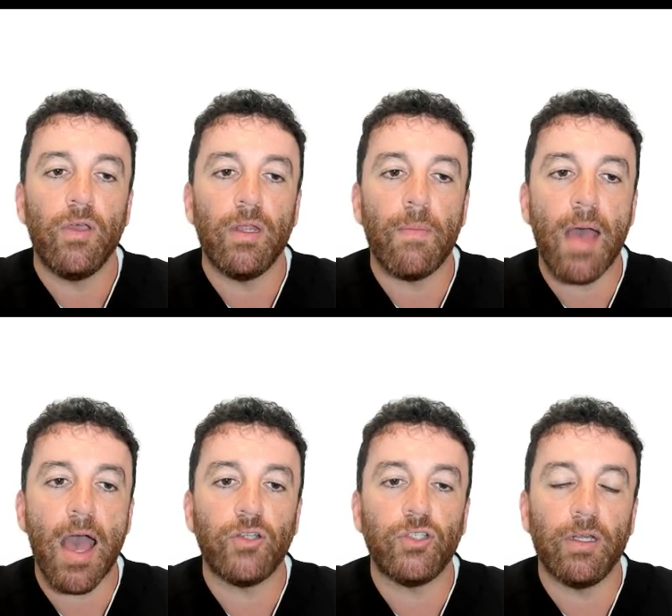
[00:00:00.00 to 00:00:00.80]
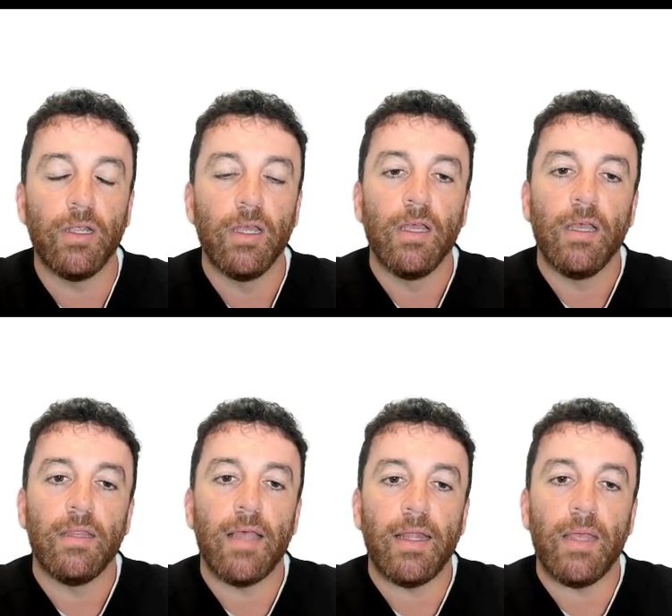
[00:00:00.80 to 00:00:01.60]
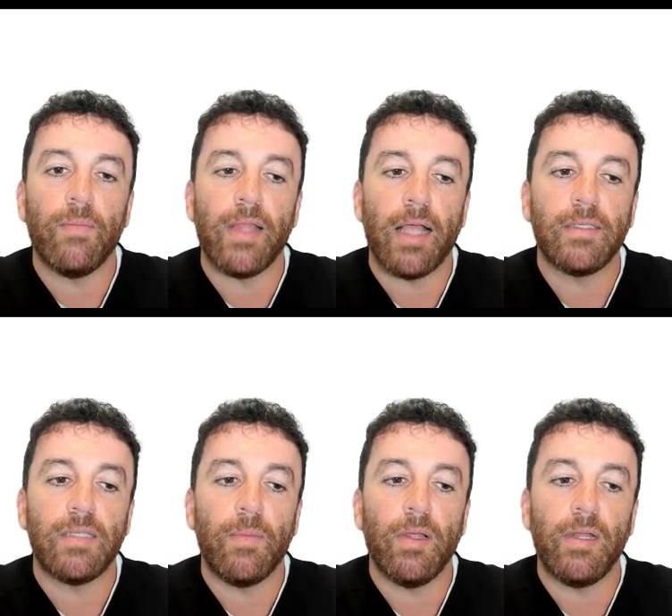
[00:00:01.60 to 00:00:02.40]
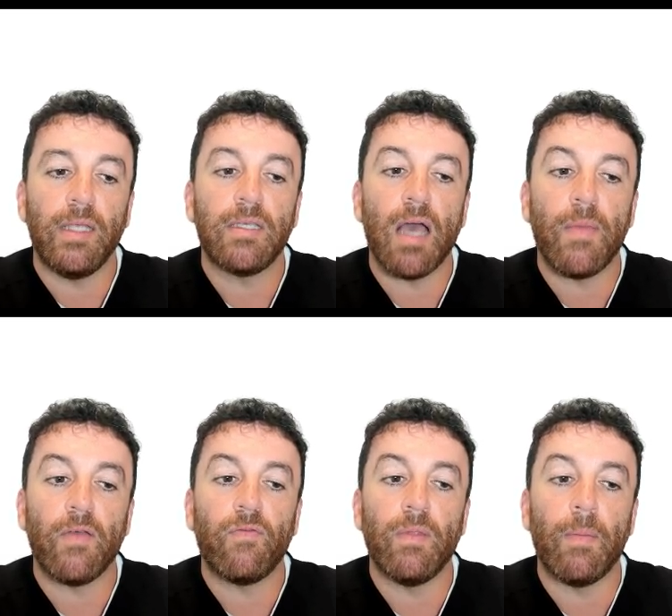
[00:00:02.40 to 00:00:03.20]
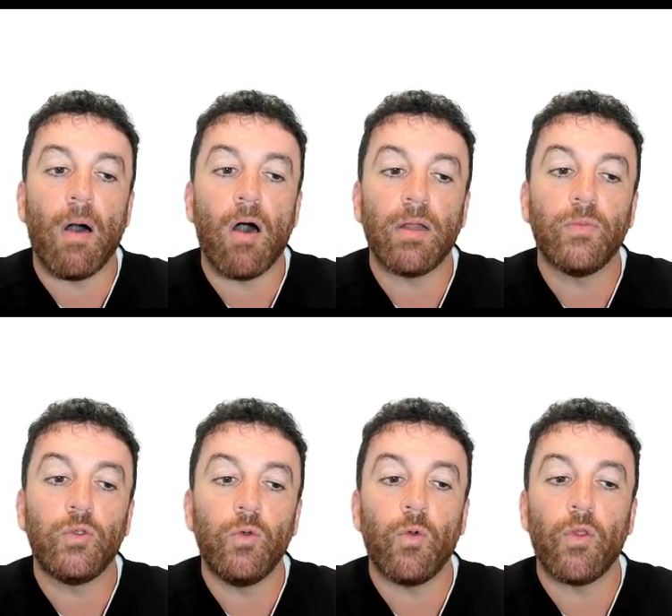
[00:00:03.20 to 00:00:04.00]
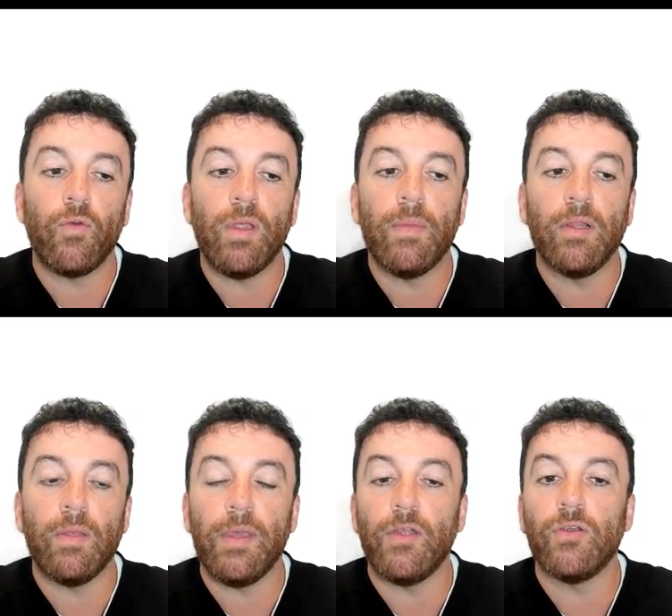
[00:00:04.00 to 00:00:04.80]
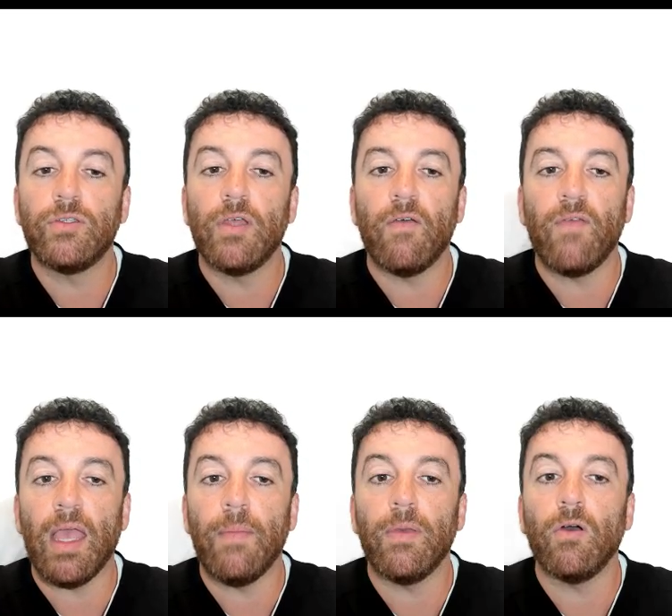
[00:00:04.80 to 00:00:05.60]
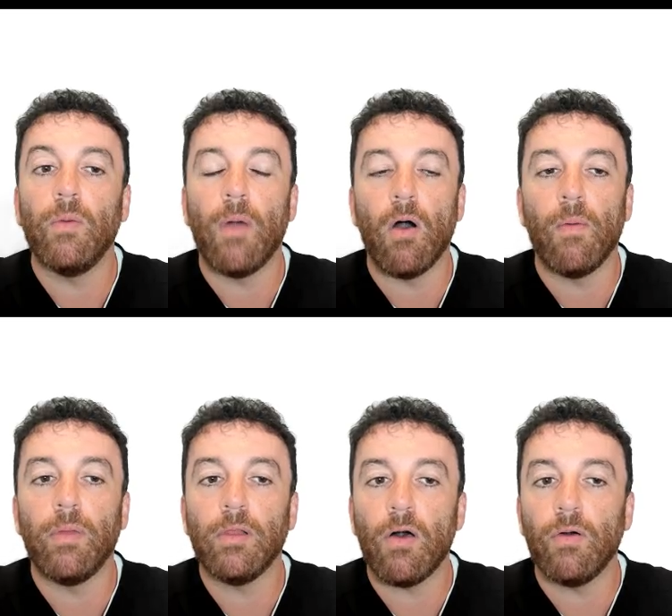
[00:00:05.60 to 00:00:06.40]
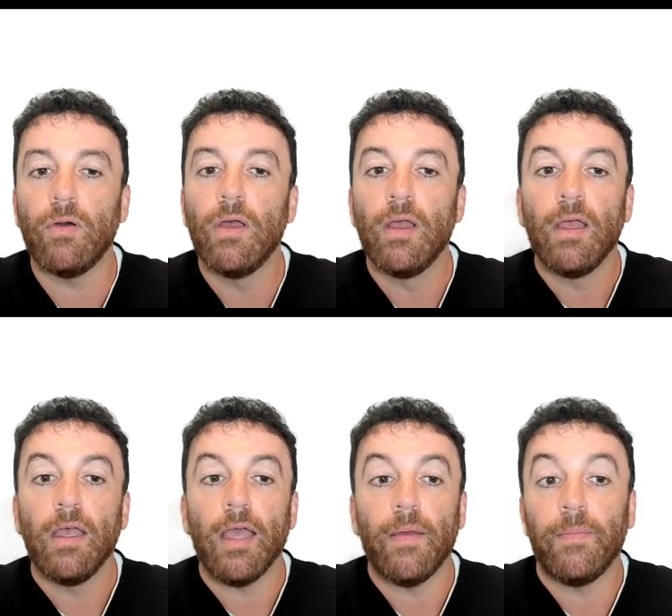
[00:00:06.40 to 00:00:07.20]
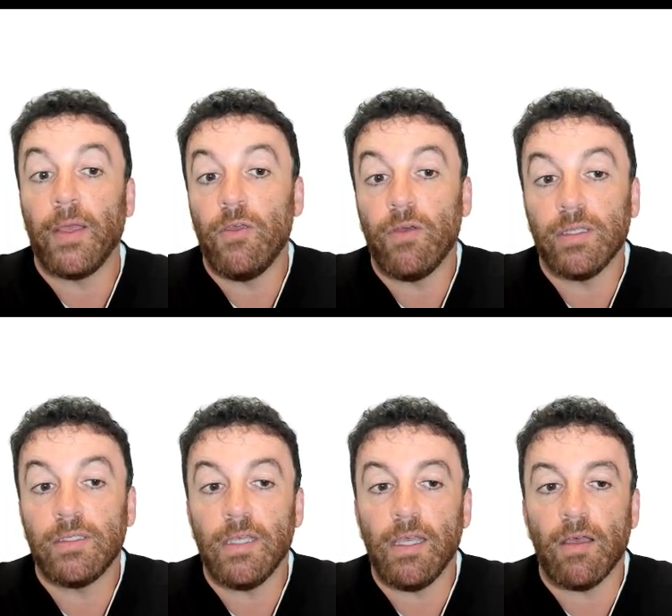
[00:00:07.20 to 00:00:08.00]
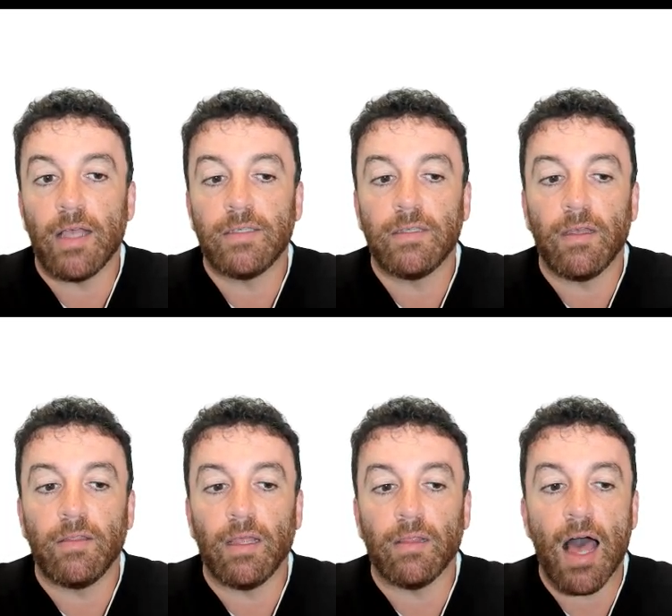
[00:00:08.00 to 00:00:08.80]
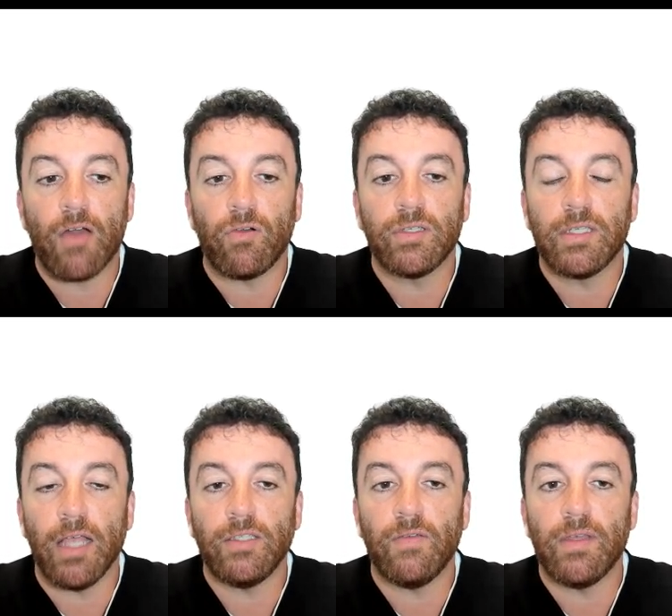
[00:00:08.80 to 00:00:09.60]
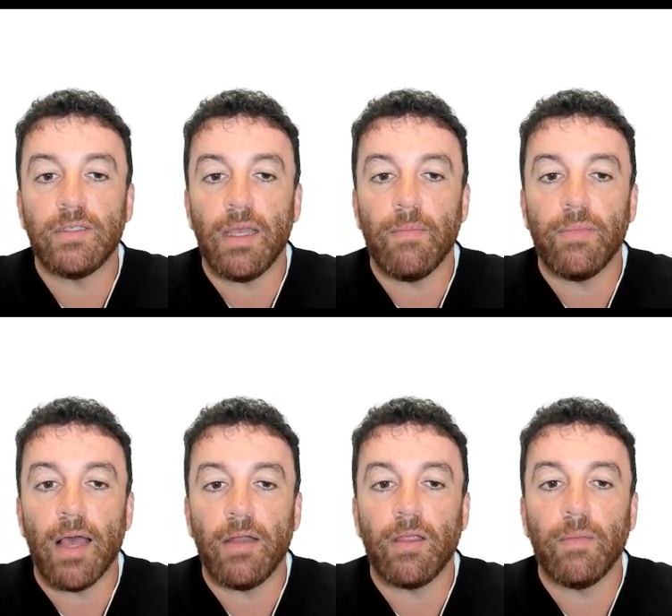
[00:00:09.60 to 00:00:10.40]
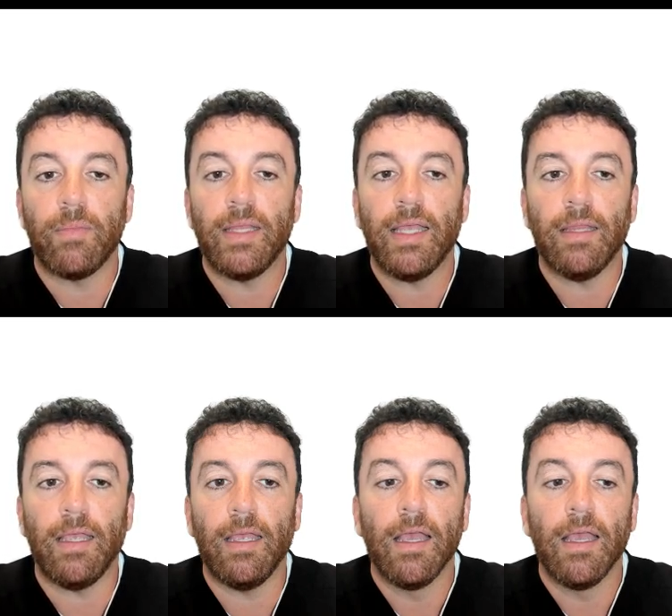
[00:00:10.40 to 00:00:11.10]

imagine that implant stability is coming from the bottom 2 or 3 millimeters of apical bone below. But you can see as the lateral sites of this implant are completely